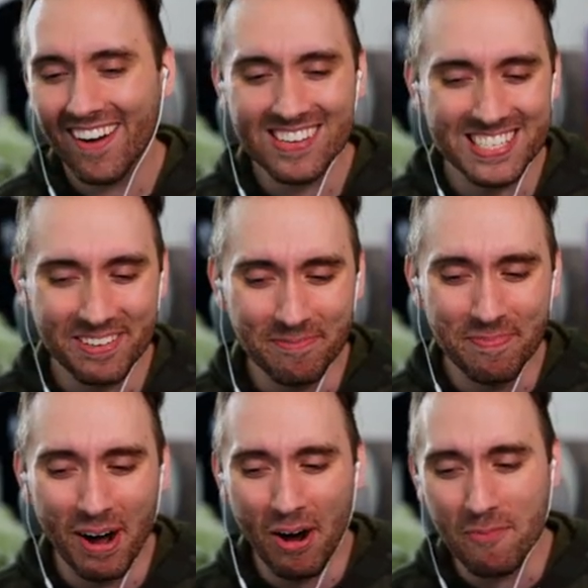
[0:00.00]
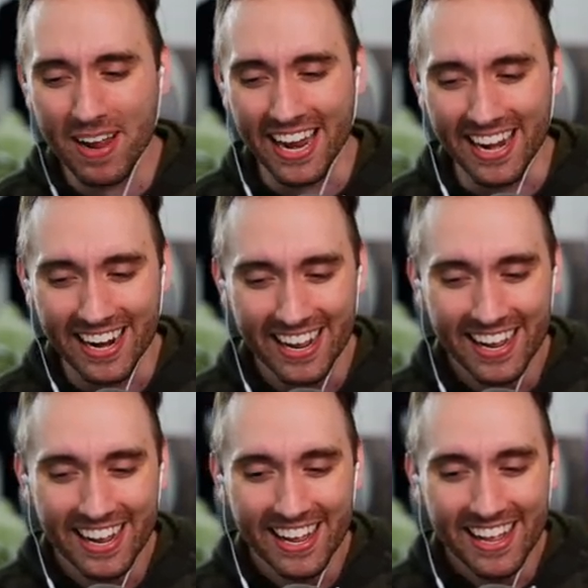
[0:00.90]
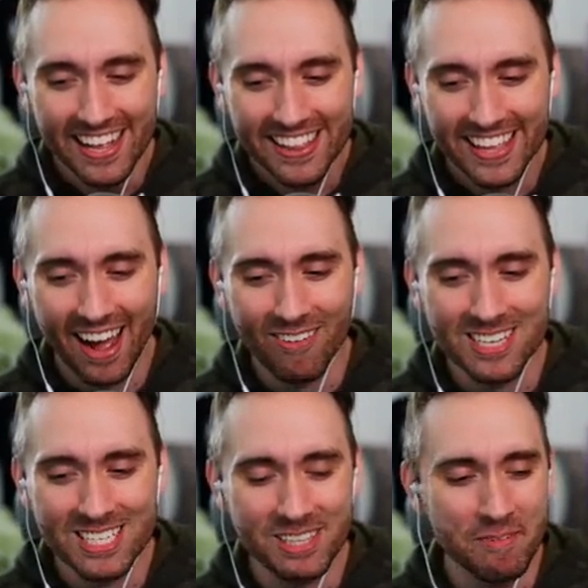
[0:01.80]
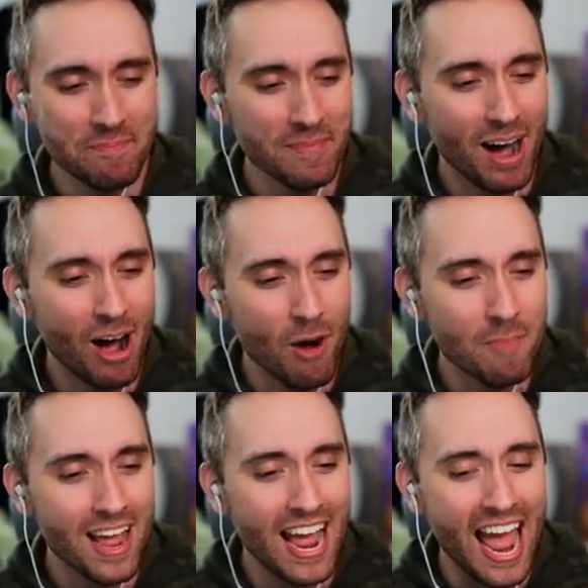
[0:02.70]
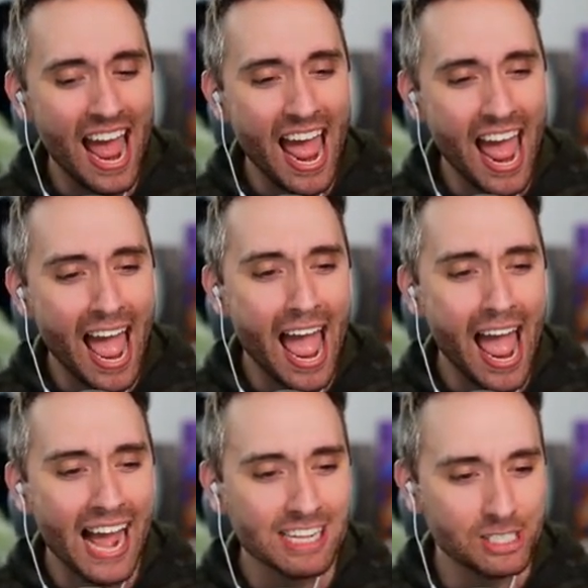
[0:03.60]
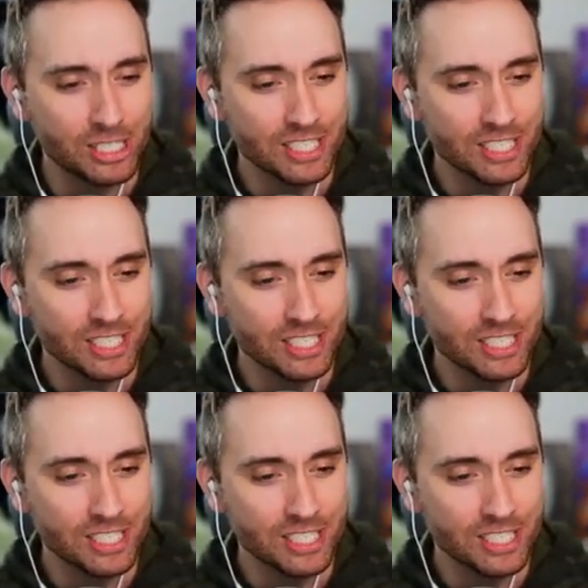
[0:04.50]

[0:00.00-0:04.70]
that was the moment! That was the moment!